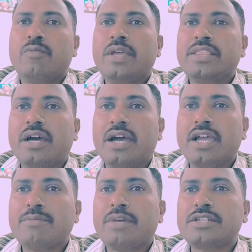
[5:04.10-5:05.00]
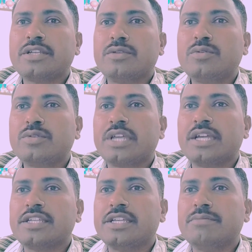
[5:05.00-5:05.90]
when the ironmaster looked
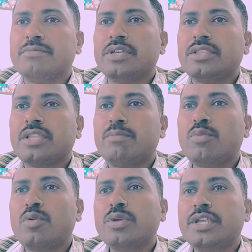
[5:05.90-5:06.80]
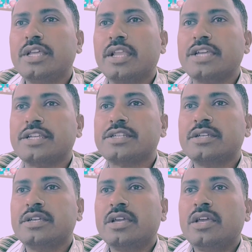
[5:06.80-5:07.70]
at him in the broad daylight,
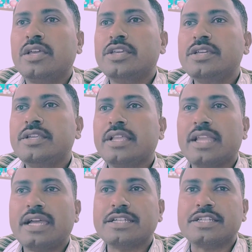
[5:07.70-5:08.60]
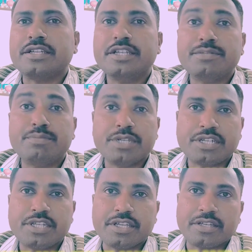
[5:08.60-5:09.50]
he realized his
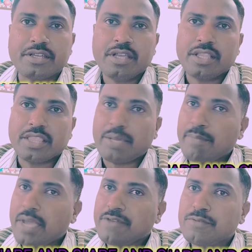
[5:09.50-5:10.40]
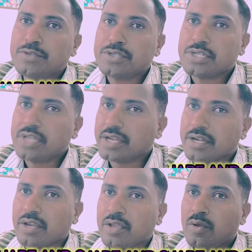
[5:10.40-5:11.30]
mistake. The man was
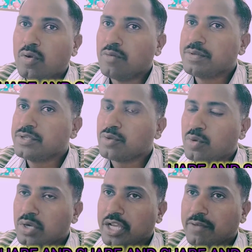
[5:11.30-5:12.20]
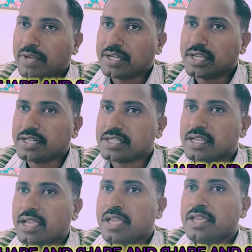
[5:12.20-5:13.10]
none of his old
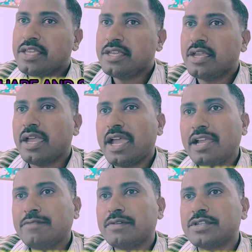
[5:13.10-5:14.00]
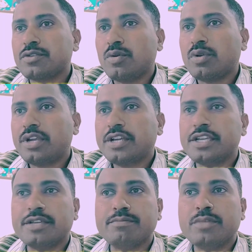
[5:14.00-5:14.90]
acquaintance. He at once
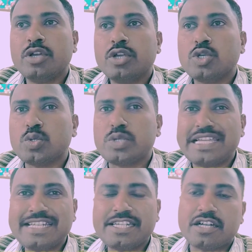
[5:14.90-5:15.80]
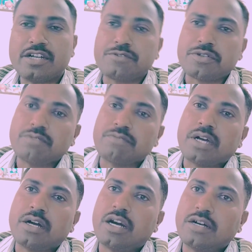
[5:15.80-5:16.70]
ordered him to get out of
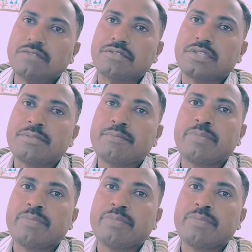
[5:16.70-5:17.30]
the house.